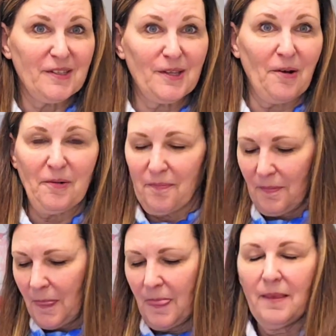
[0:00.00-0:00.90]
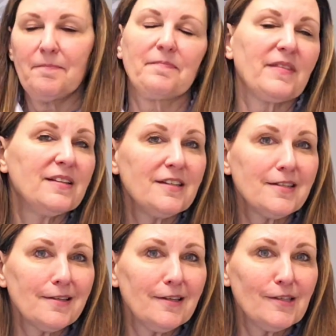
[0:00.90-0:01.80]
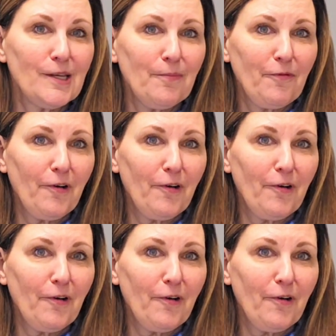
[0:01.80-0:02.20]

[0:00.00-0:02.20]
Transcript: So just a little tip